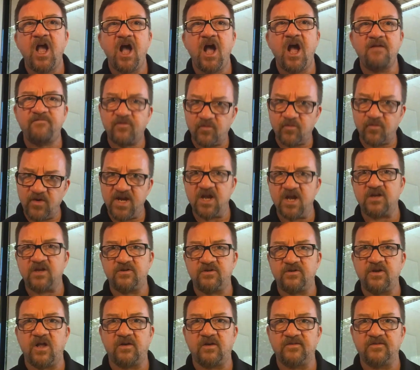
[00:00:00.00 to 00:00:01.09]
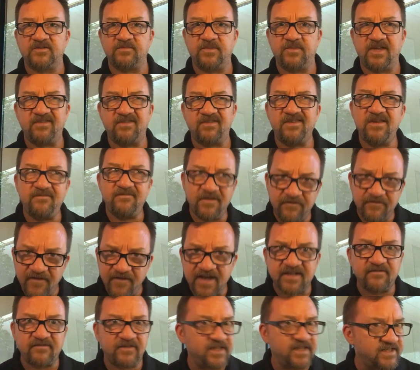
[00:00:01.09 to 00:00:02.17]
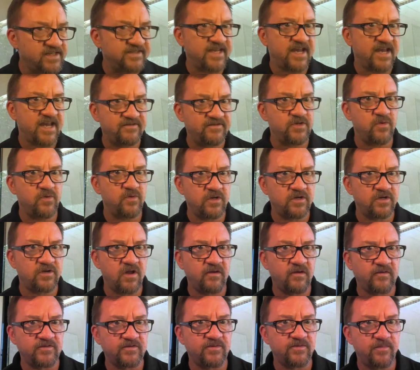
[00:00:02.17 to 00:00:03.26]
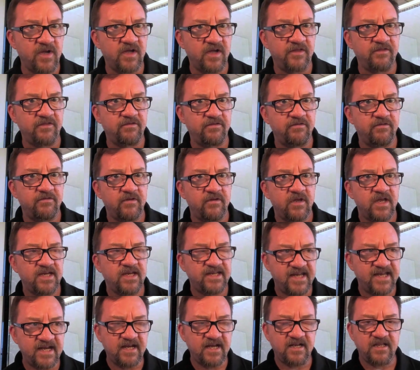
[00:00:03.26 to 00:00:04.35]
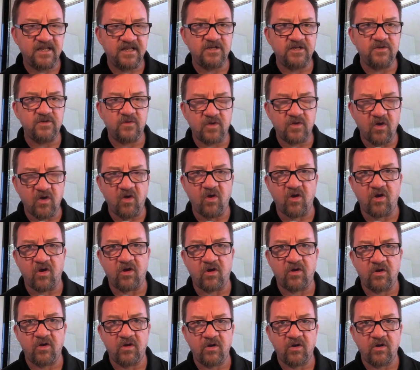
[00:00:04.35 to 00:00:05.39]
of $300 a month. You've effectively saved $200 a month getting the new car.